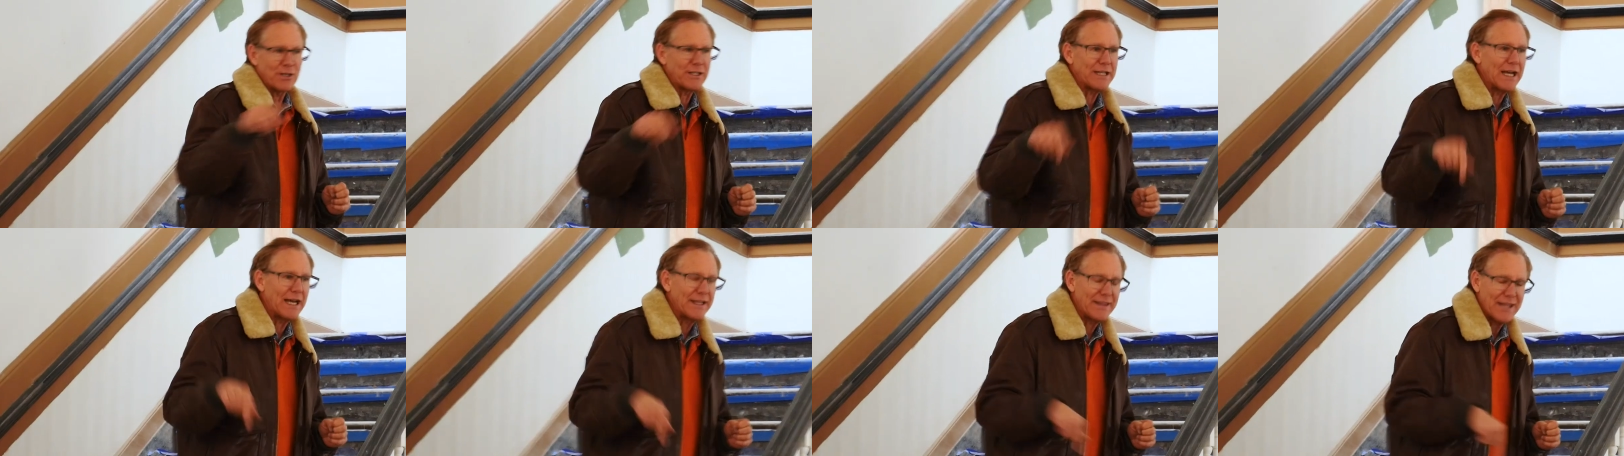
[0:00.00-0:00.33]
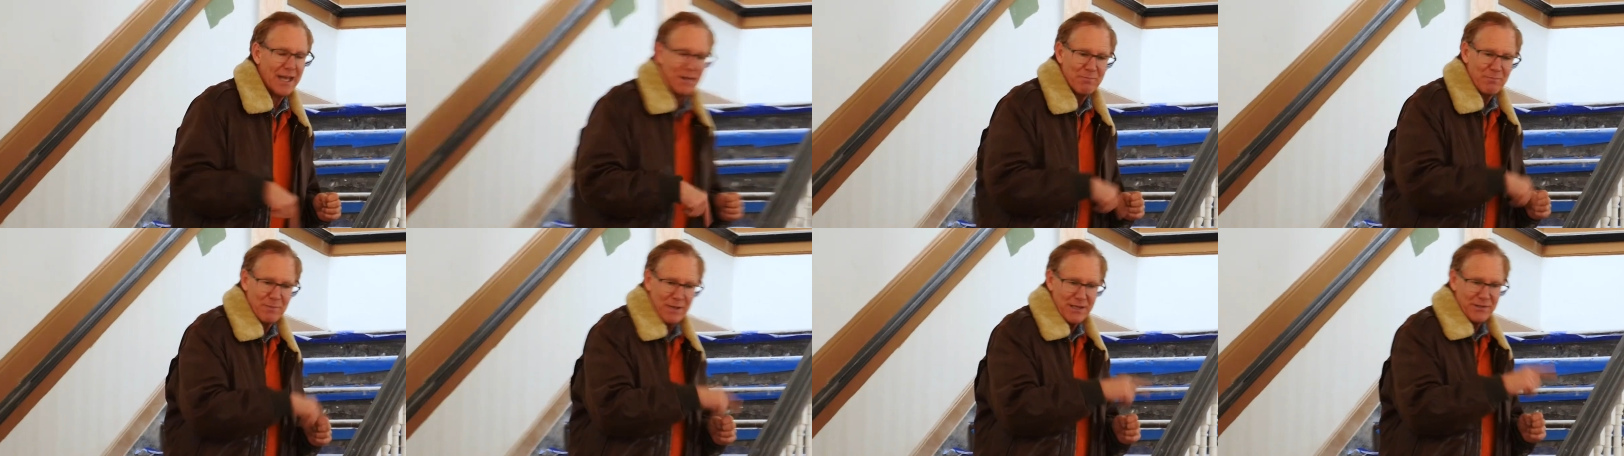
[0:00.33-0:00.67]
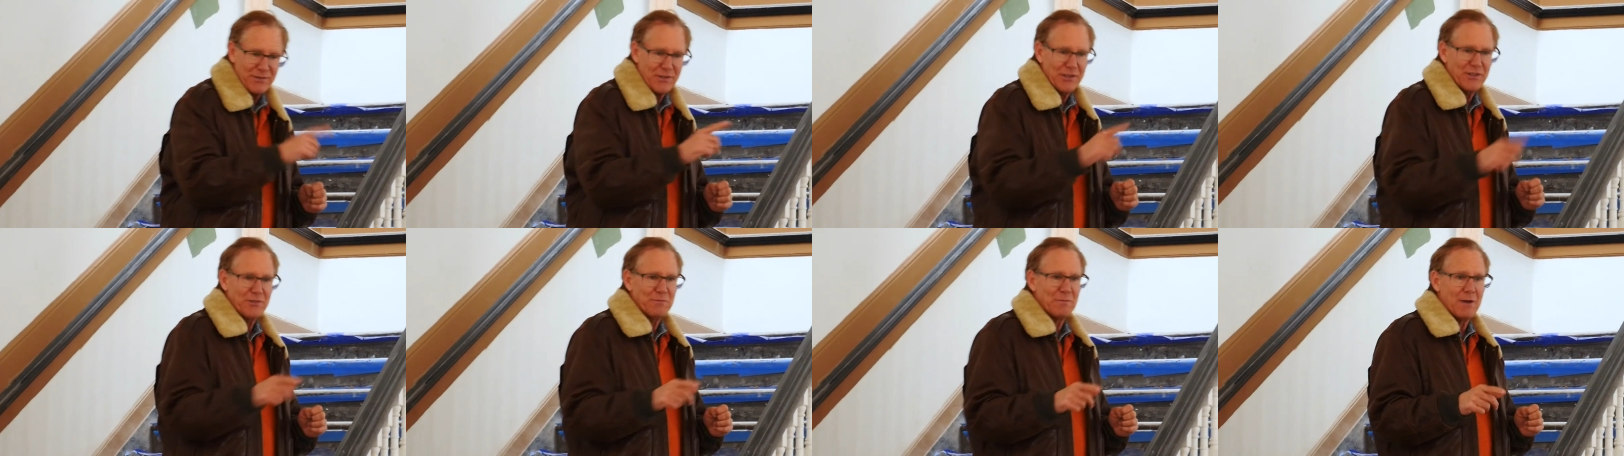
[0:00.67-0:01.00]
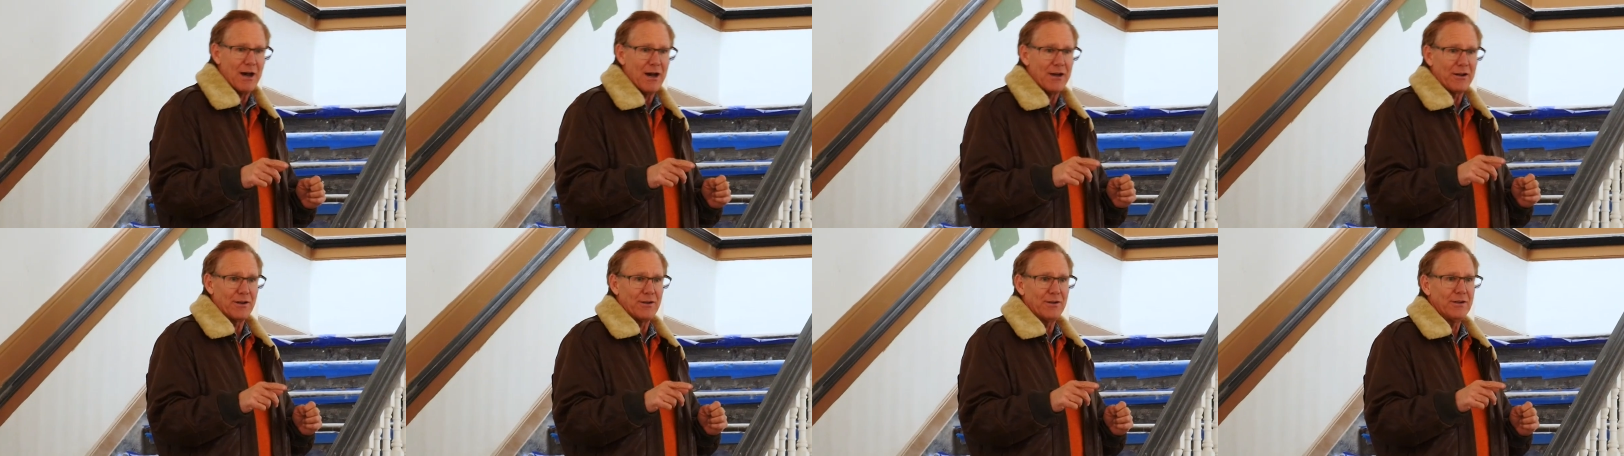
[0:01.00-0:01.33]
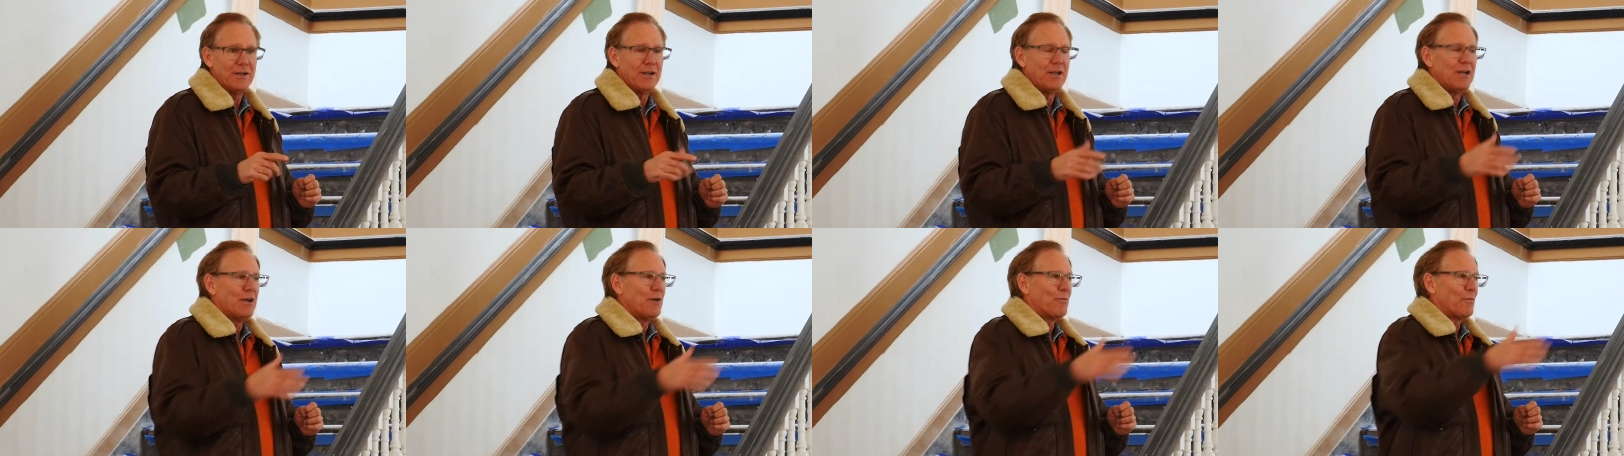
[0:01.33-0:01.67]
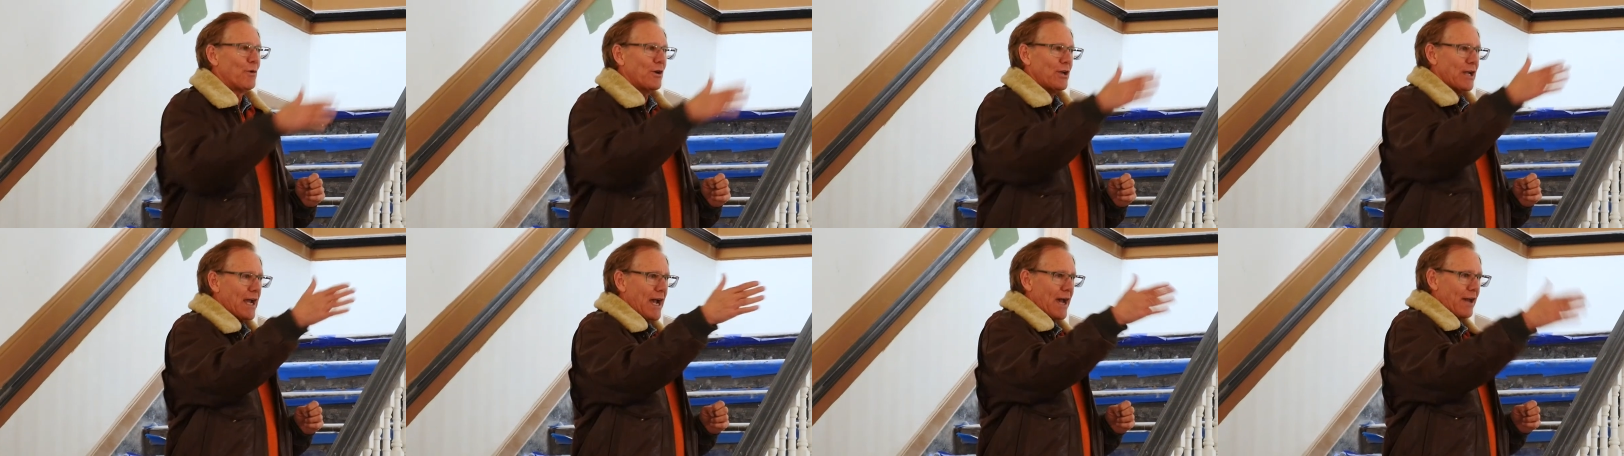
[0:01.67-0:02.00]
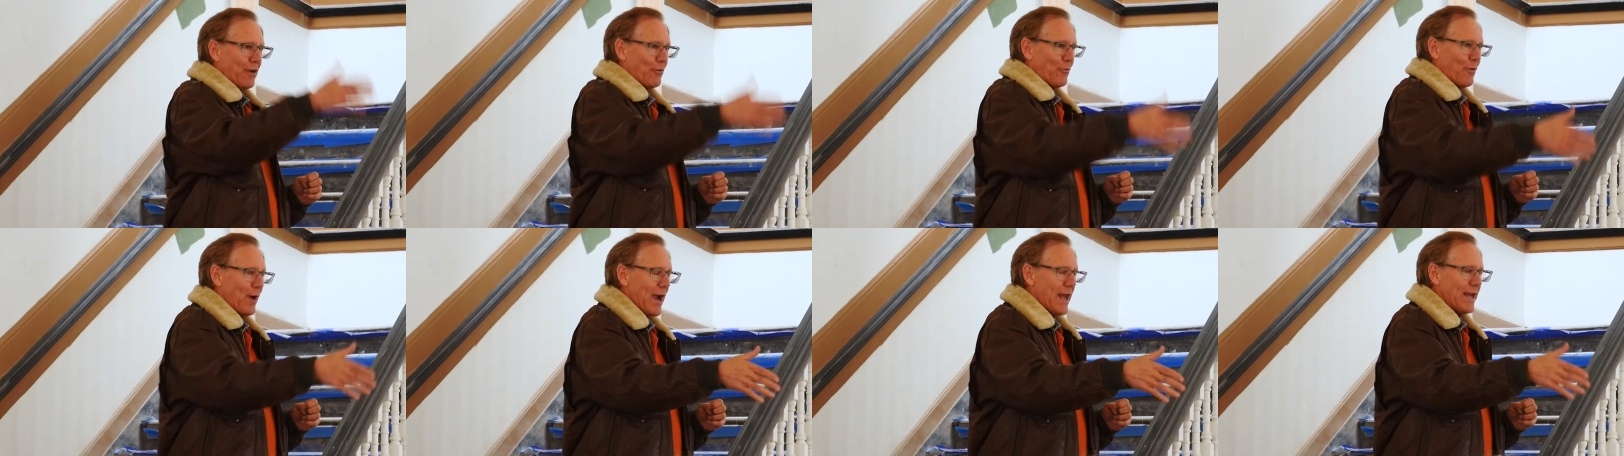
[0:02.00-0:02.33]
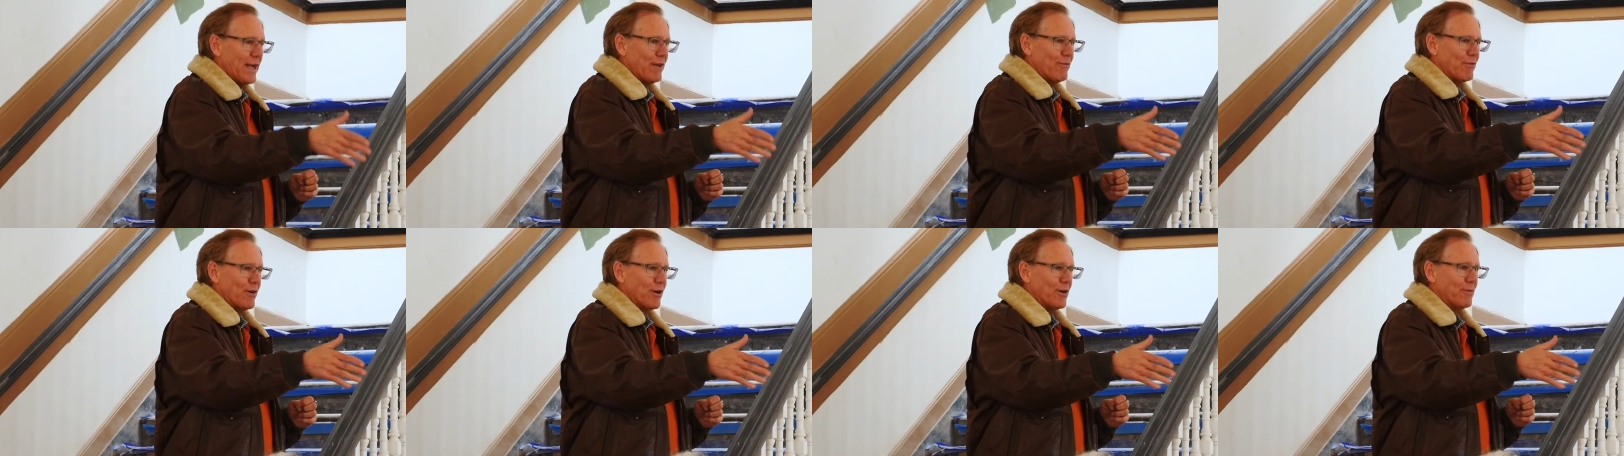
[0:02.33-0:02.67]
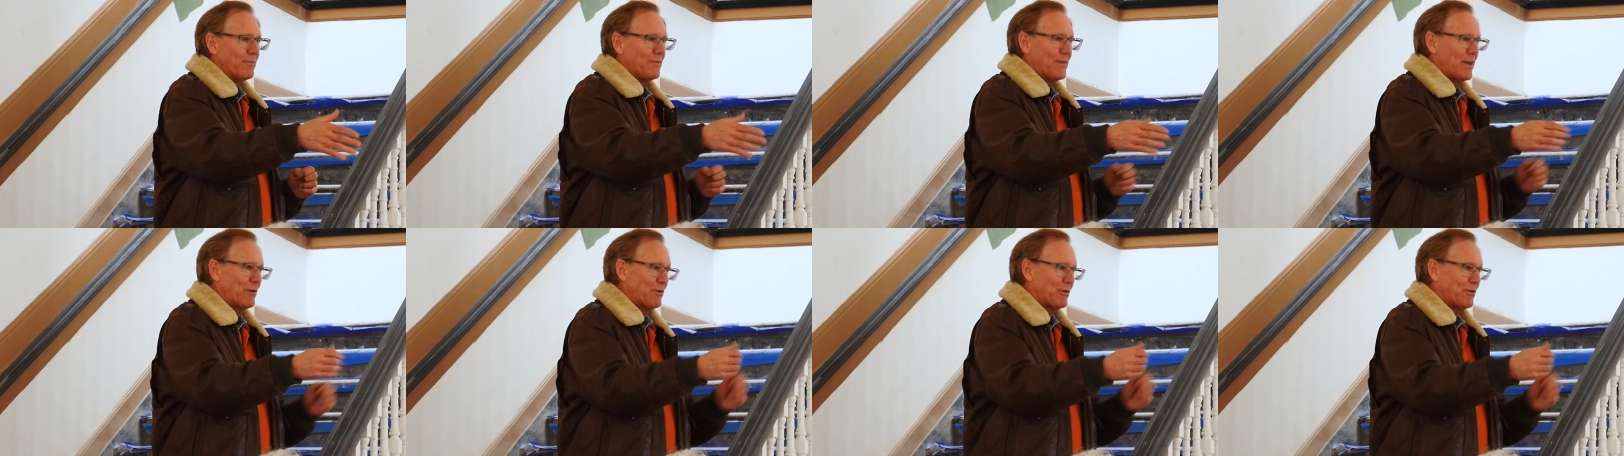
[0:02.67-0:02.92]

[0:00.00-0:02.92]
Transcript: Worked out that business model where you had a waiting room.